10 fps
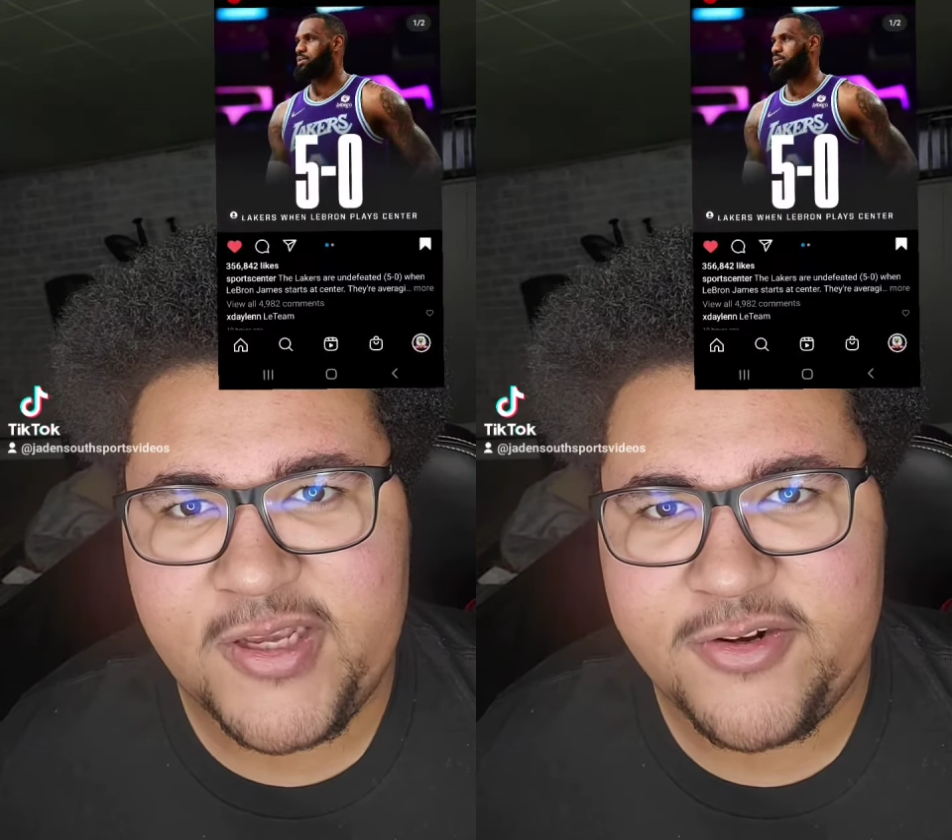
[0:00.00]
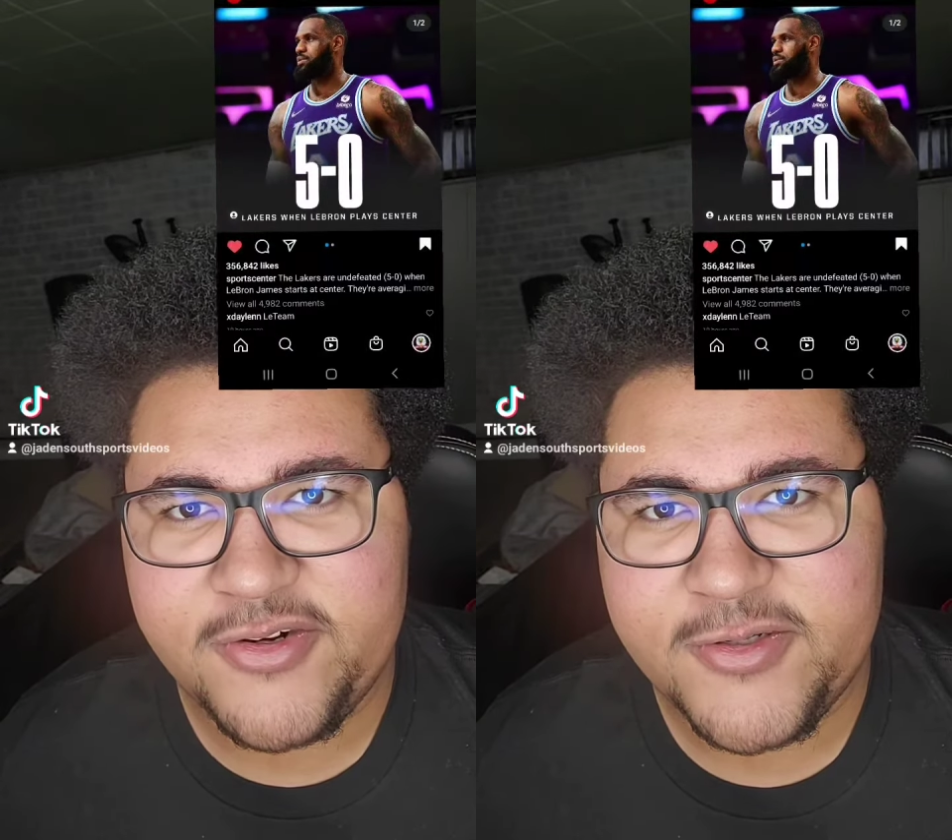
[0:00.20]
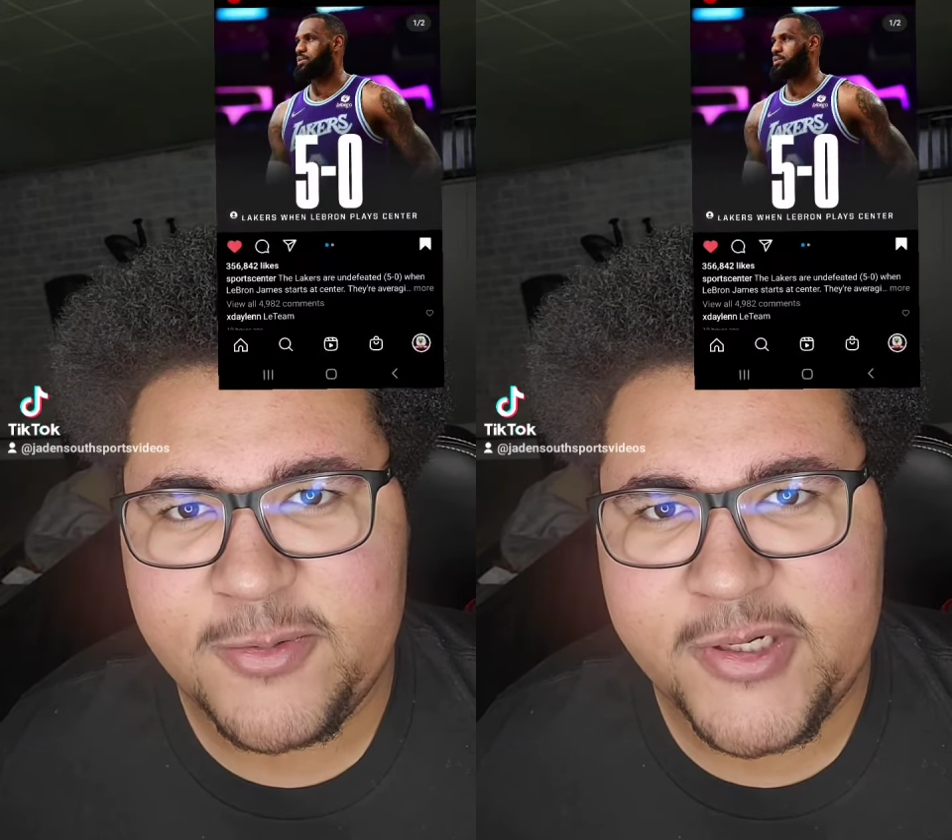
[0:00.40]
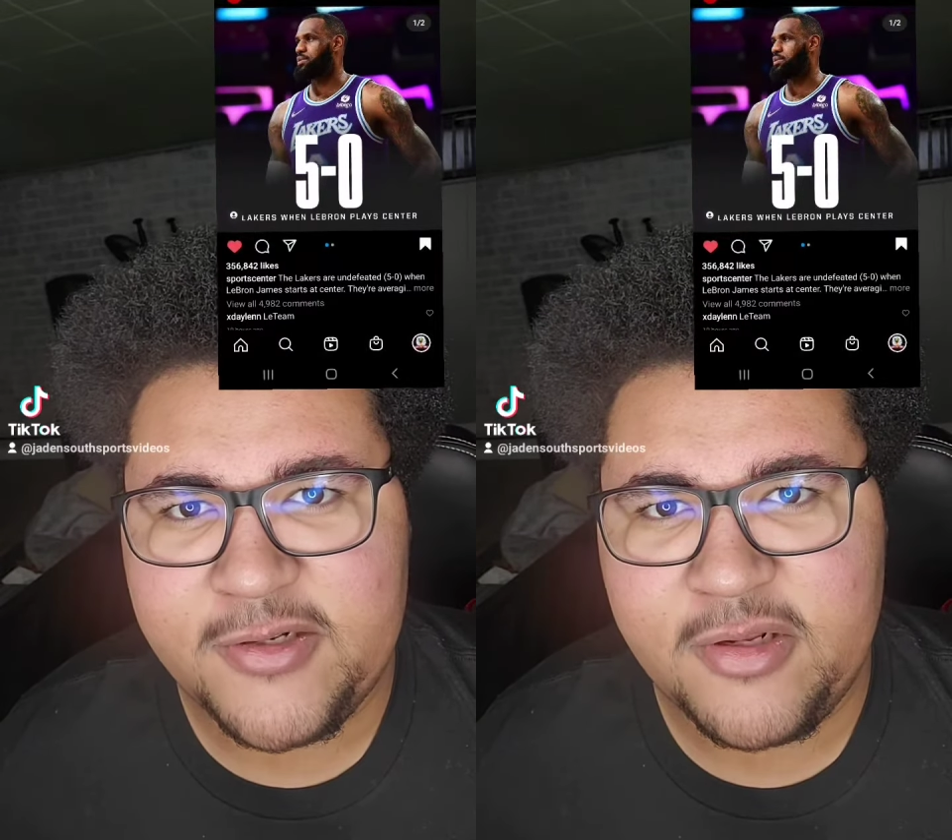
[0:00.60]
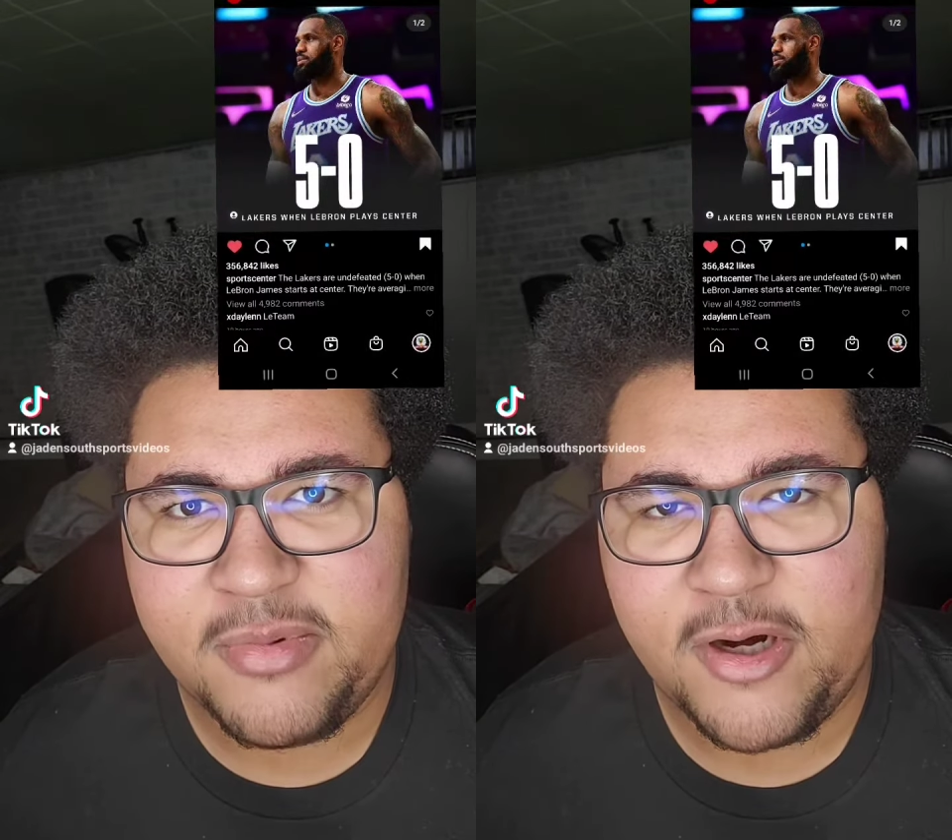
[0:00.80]
Lakers
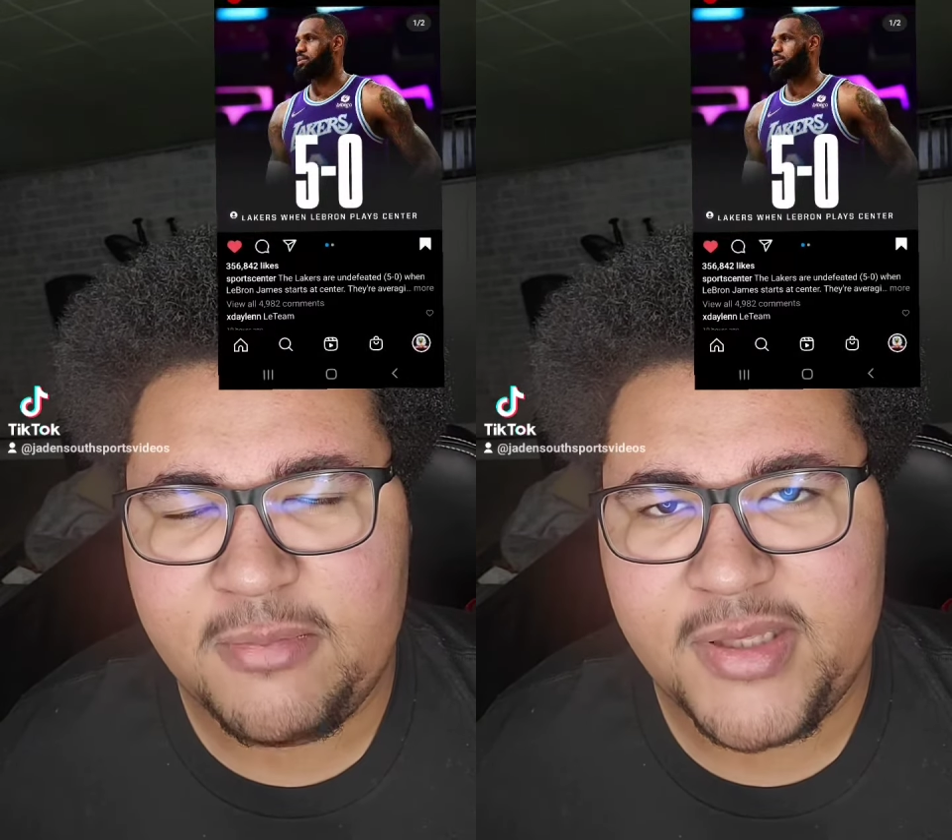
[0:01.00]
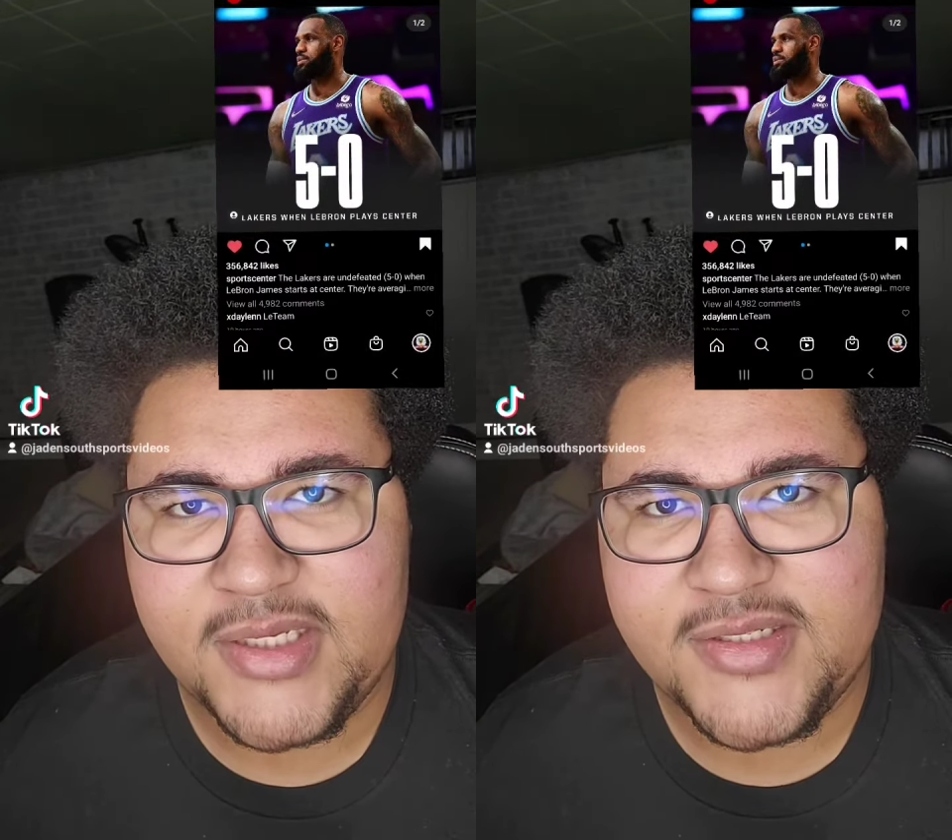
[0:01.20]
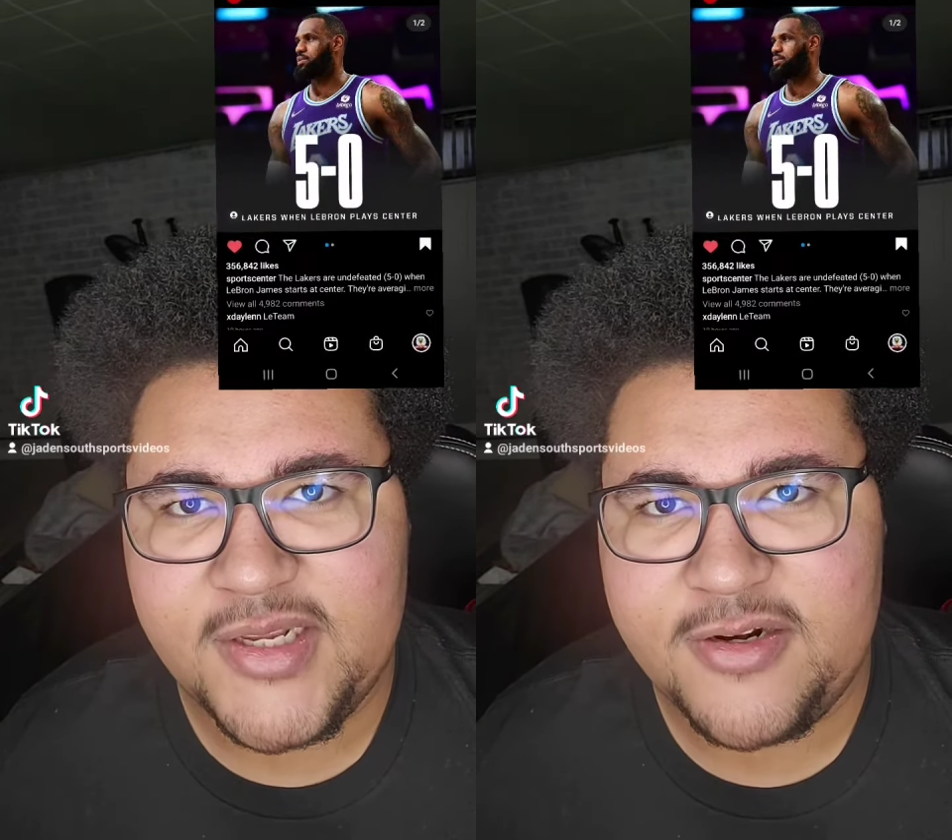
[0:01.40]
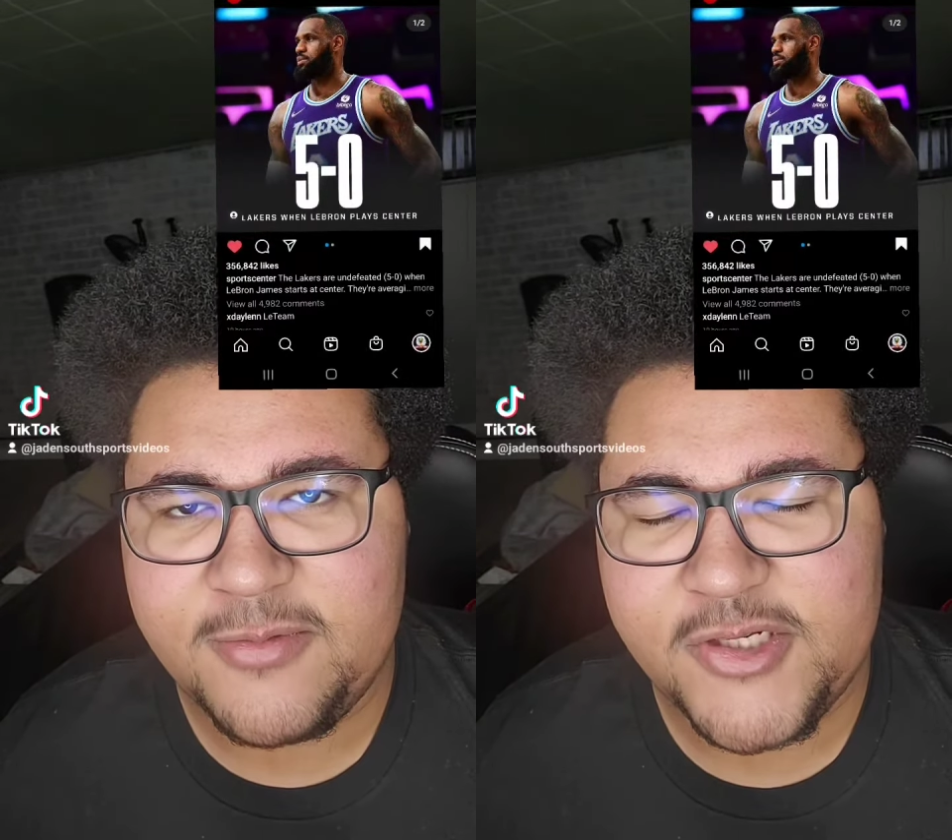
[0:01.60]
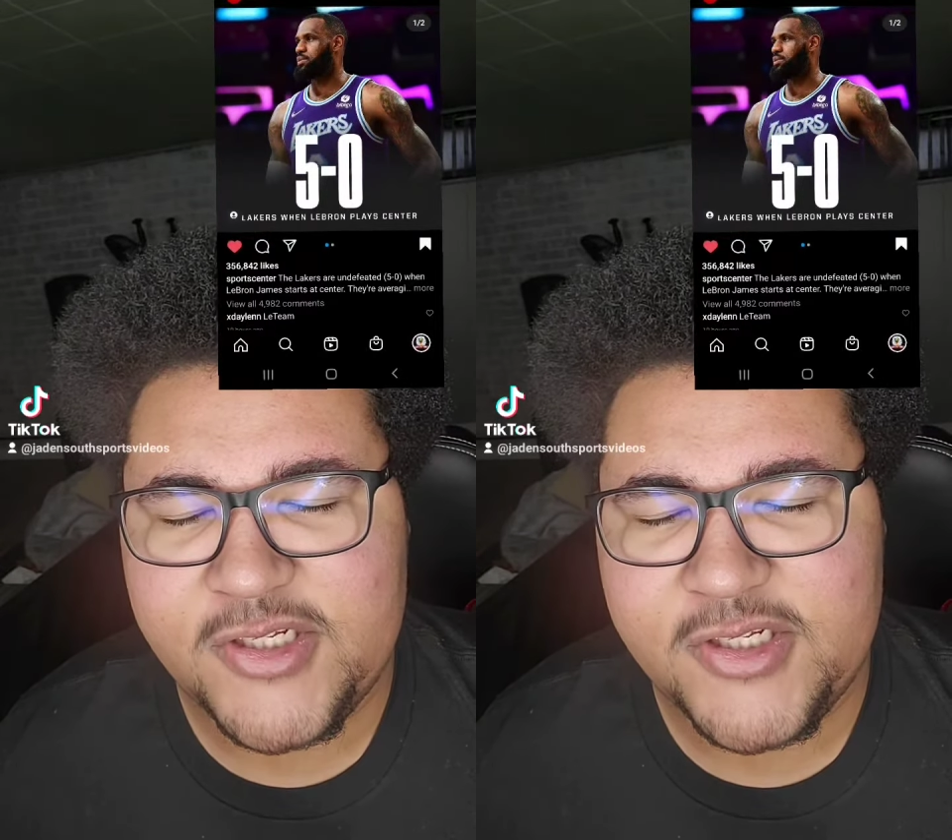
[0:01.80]
when LeBron plays center,